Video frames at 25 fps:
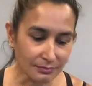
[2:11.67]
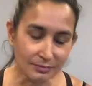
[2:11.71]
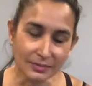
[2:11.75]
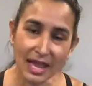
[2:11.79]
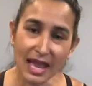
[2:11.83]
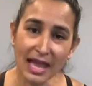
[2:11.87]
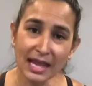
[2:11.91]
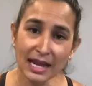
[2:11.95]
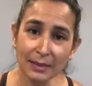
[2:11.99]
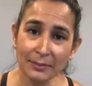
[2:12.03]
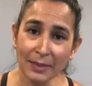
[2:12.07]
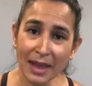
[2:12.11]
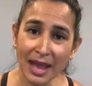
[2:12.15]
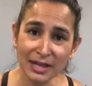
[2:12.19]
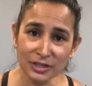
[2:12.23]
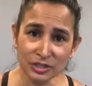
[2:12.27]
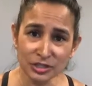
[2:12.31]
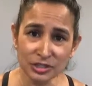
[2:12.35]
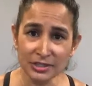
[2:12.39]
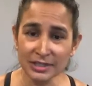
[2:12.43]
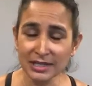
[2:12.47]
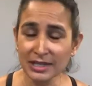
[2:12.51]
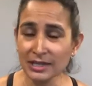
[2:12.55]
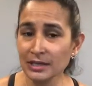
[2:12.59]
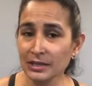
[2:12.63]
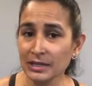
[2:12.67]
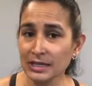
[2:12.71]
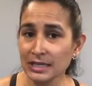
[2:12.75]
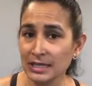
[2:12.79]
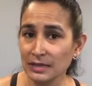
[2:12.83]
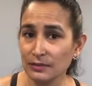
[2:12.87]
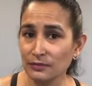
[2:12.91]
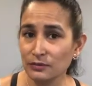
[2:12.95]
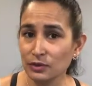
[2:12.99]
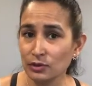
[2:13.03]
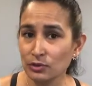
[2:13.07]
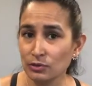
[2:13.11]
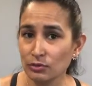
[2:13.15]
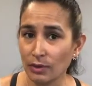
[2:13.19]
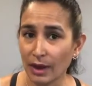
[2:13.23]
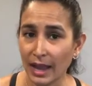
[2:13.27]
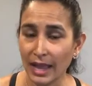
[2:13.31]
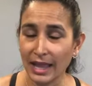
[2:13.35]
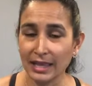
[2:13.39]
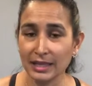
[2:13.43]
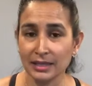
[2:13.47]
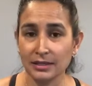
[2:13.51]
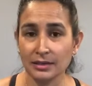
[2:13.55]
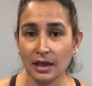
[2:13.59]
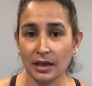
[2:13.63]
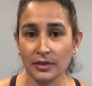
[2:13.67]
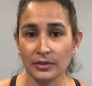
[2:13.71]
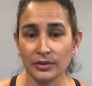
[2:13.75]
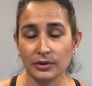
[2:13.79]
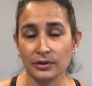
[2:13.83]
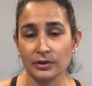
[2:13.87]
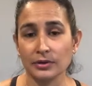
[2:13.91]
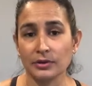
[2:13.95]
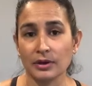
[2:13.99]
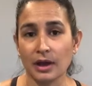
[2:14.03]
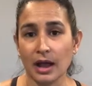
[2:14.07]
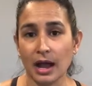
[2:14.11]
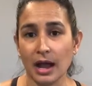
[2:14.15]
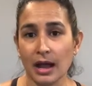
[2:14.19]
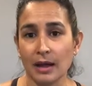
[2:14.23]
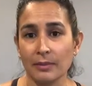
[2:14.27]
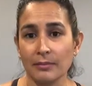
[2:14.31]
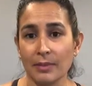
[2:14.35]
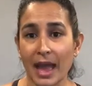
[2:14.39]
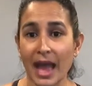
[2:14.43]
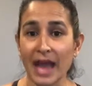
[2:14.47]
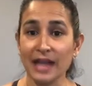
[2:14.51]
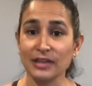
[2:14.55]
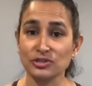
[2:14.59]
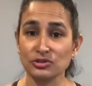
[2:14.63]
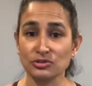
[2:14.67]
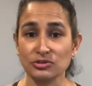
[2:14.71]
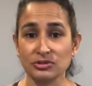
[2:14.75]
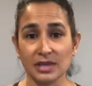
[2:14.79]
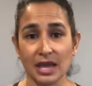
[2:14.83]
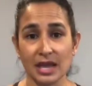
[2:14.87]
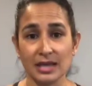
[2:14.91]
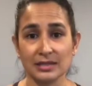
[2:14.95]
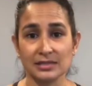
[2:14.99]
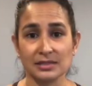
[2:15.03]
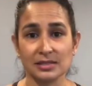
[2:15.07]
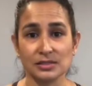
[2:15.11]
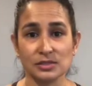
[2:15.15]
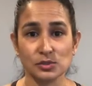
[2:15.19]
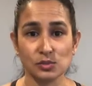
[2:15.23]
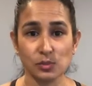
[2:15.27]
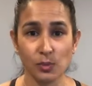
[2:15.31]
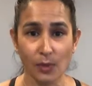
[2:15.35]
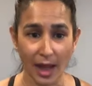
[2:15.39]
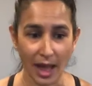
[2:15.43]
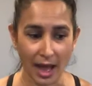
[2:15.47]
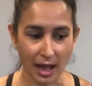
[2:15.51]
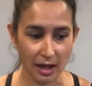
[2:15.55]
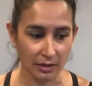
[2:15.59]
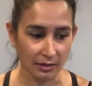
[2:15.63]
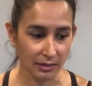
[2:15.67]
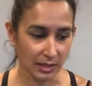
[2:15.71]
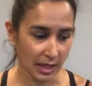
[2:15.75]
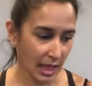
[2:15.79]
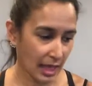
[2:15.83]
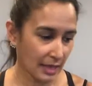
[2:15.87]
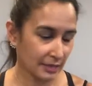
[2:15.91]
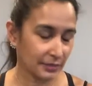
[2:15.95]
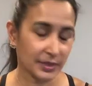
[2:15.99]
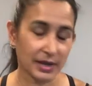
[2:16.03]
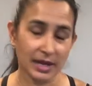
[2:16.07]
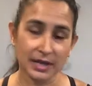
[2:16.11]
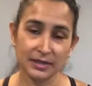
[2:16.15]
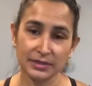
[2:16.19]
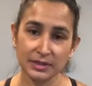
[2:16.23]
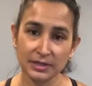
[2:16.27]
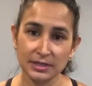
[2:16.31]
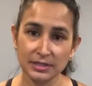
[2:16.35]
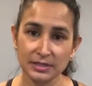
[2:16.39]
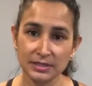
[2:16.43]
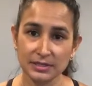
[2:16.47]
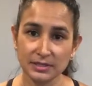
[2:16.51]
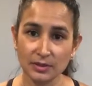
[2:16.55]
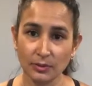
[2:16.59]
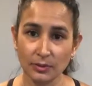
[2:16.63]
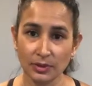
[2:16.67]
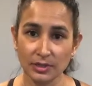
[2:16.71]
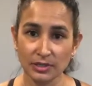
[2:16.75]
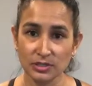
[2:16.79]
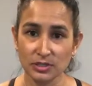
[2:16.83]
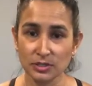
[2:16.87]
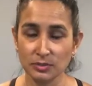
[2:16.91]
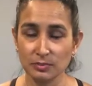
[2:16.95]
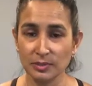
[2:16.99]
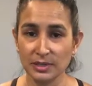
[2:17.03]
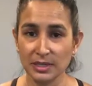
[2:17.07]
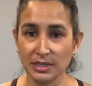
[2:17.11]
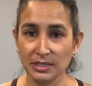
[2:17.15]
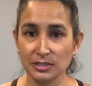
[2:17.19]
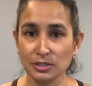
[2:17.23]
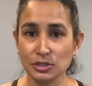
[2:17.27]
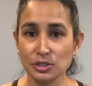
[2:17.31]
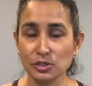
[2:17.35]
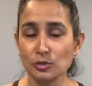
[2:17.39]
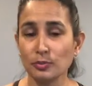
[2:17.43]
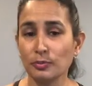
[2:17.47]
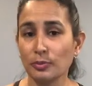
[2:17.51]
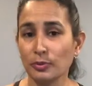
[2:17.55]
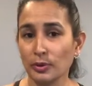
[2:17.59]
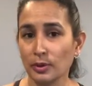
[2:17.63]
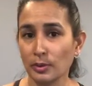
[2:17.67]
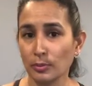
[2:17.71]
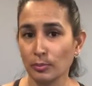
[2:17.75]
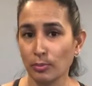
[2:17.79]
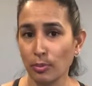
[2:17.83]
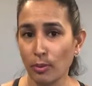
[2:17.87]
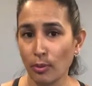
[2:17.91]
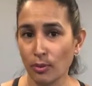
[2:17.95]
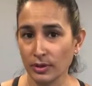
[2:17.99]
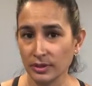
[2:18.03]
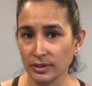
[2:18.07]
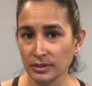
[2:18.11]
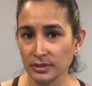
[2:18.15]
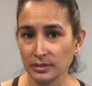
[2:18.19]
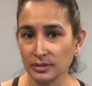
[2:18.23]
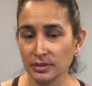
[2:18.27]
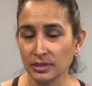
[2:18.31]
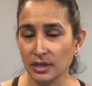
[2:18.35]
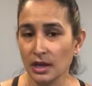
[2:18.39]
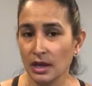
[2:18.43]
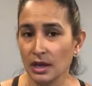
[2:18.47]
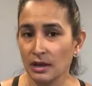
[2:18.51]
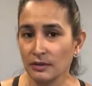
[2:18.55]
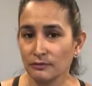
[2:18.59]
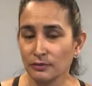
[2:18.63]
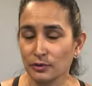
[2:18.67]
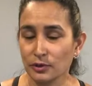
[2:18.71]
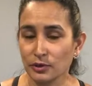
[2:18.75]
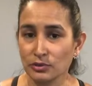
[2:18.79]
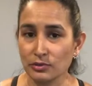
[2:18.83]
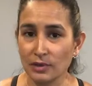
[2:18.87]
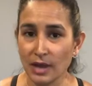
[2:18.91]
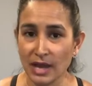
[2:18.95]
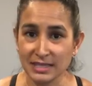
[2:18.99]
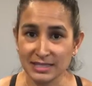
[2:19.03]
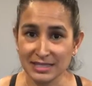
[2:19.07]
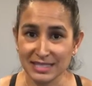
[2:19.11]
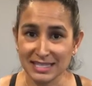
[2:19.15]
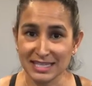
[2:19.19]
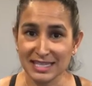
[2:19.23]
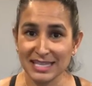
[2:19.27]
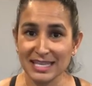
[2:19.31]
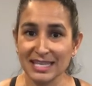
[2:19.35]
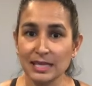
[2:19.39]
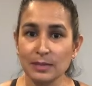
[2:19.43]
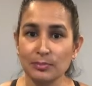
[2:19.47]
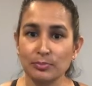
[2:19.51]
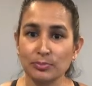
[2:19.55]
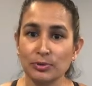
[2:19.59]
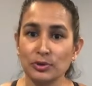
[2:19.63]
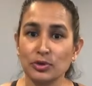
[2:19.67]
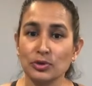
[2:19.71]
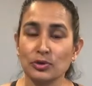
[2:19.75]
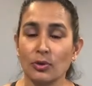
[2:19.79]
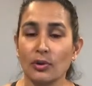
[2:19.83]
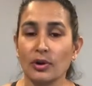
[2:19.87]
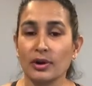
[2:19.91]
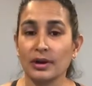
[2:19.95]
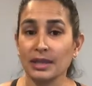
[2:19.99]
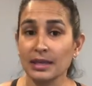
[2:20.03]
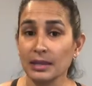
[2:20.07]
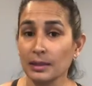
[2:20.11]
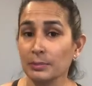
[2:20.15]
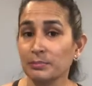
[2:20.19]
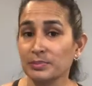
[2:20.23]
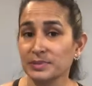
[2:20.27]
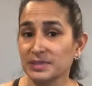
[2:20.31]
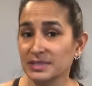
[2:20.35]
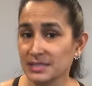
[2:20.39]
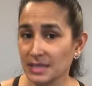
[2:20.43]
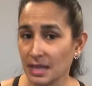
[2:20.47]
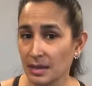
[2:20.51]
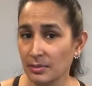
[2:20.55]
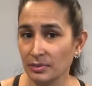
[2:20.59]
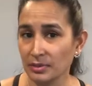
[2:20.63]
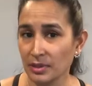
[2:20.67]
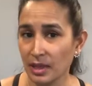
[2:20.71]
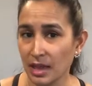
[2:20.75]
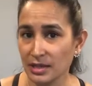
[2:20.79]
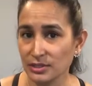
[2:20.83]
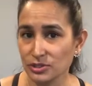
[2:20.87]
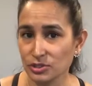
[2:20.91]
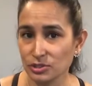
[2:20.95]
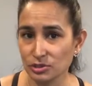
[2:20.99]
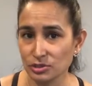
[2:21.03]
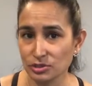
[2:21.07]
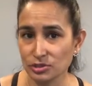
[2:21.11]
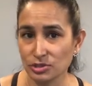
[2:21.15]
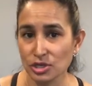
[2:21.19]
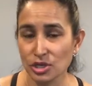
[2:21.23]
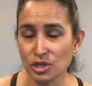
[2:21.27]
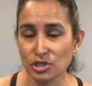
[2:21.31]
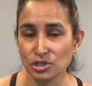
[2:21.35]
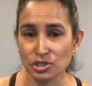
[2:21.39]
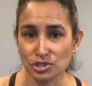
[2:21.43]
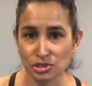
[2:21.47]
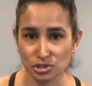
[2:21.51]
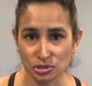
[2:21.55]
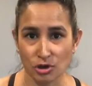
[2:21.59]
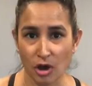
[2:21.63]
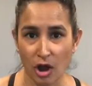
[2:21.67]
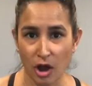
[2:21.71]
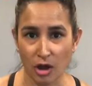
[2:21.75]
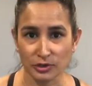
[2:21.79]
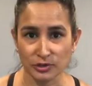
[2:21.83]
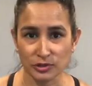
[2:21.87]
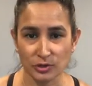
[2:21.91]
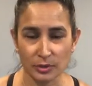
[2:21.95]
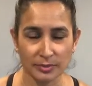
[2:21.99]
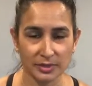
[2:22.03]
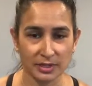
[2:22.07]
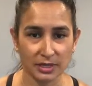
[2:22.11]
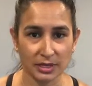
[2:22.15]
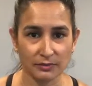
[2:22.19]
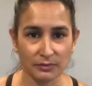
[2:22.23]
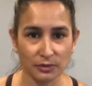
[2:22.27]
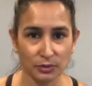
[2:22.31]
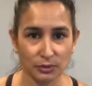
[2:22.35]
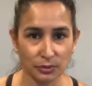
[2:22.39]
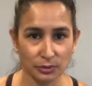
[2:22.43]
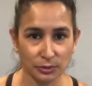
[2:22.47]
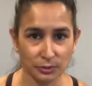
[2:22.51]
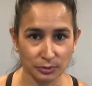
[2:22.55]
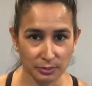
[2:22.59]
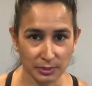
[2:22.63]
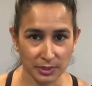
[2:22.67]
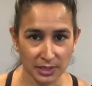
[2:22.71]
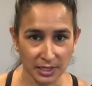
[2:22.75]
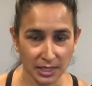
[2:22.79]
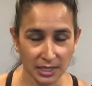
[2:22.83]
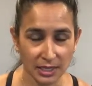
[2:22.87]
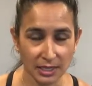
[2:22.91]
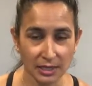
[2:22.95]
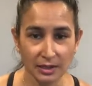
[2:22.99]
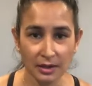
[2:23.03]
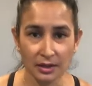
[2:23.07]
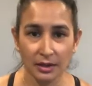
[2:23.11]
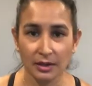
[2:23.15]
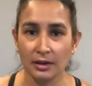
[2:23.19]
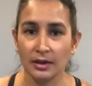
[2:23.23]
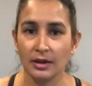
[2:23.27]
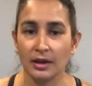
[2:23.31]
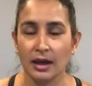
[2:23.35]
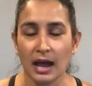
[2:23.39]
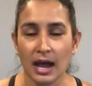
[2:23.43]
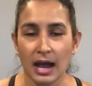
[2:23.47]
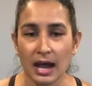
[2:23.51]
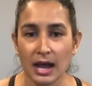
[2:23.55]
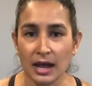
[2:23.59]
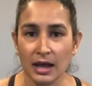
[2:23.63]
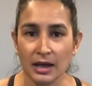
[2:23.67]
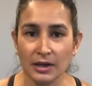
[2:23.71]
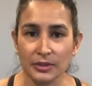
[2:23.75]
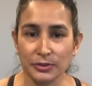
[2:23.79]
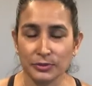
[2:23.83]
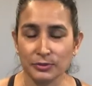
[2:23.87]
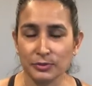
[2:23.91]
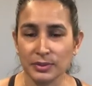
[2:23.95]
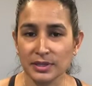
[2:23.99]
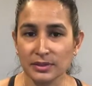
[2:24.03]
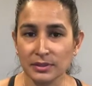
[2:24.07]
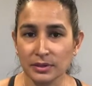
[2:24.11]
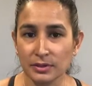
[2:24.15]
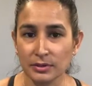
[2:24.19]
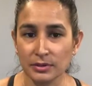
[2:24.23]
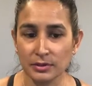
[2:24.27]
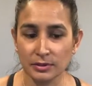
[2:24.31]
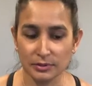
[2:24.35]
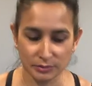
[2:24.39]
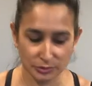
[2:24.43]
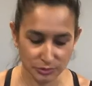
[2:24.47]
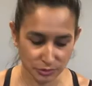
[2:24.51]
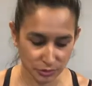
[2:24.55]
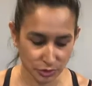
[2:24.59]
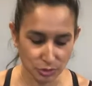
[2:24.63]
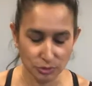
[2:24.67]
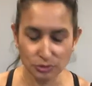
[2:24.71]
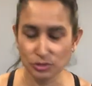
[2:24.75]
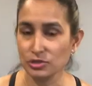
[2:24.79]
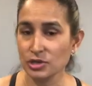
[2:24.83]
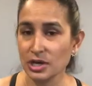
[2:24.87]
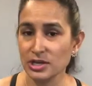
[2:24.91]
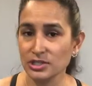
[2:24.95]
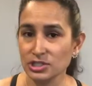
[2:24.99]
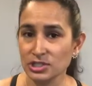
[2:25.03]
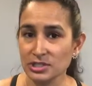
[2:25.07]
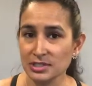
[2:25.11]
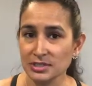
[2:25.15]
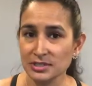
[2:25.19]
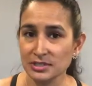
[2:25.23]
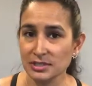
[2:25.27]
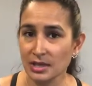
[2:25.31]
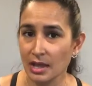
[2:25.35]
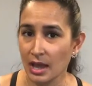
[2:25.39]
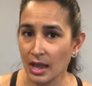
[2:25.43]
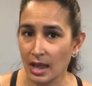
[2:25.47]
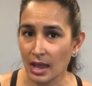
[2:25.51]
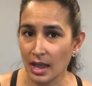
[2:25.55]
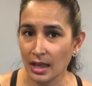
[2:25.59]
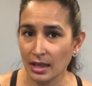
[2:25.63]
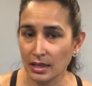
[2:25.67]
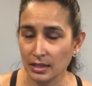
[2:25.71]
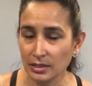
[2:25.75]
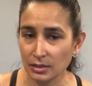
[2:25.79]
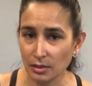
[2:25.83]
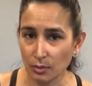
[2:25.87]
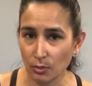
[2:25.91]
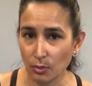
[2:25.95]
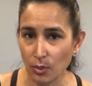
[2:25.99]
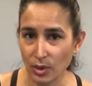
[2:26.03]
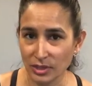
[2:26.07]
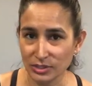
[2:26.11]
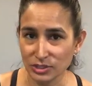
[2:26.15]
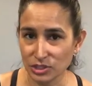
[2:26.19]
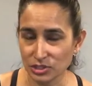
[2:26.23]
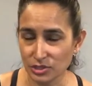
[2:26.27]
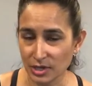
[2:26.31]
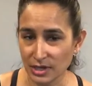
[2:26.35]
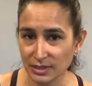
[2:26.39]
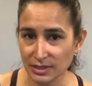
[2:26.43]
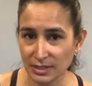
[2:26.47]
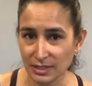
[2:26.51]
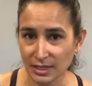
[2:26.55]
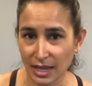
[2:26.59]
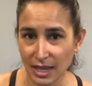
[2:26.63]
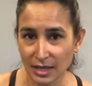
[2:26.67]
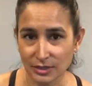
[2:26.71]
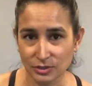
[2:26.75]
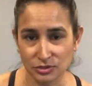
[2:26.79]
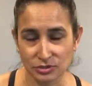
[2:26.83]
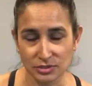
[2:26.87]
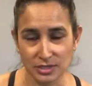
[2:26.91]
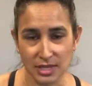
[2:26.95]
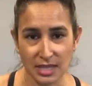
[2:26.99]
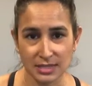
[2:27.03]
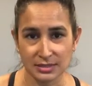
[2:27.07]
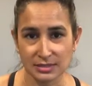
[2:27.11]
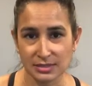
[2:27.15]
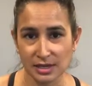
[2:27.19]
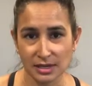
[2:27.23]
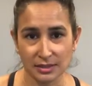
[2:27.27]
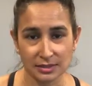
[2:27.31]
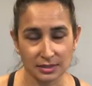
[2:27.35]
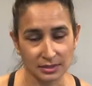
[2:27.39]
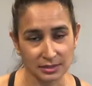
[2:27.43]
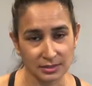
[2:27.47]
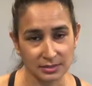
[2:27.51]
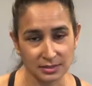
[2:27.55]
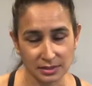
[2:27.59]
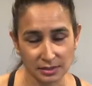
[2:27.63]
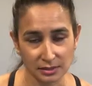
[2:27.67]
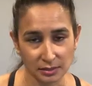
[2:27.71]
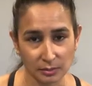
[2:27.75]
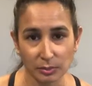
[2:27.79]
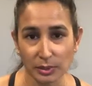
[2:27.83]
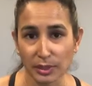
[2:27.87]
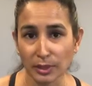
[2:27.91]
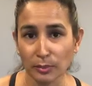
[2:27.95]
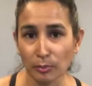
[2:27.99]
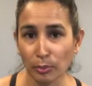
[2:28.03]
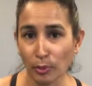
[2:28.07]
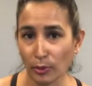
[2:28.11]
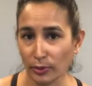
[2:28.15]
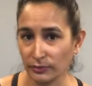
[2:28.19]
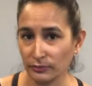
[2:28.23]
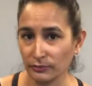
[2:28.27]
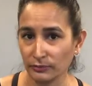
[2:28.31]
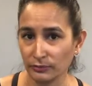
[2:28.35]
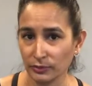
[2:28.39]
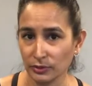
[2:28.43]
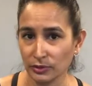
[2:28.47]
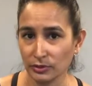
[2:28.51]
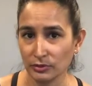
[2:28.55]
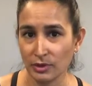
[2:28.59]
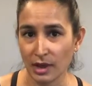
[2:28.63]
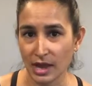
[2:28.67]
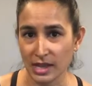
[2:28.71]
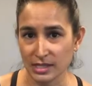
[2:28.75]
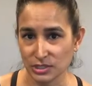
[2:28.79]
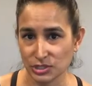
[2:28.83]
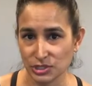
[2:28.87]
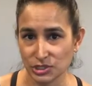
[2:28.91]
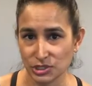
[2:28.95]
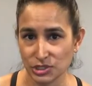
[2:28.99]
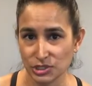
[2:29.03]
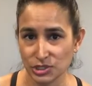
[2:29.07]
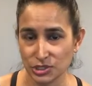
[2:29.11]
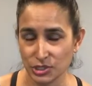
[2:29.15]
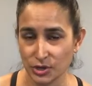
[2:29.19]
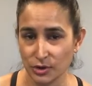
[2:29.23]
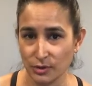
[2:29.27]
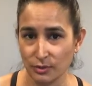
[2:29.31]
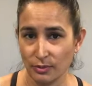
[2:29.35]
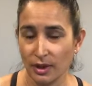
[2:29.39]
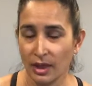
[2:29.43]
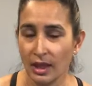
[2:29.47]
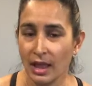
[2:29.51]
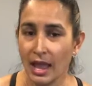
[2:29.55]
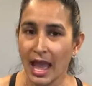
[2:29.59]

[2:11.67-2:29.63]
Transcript: and I'm actually going to give you another um, exercise as well that I think is going to be super important for you guys to keep your hip stabilizers strong. So I'm going to give you three uh, three little two stretches and one strengthening exercise that I think is going to be important for you guys to do.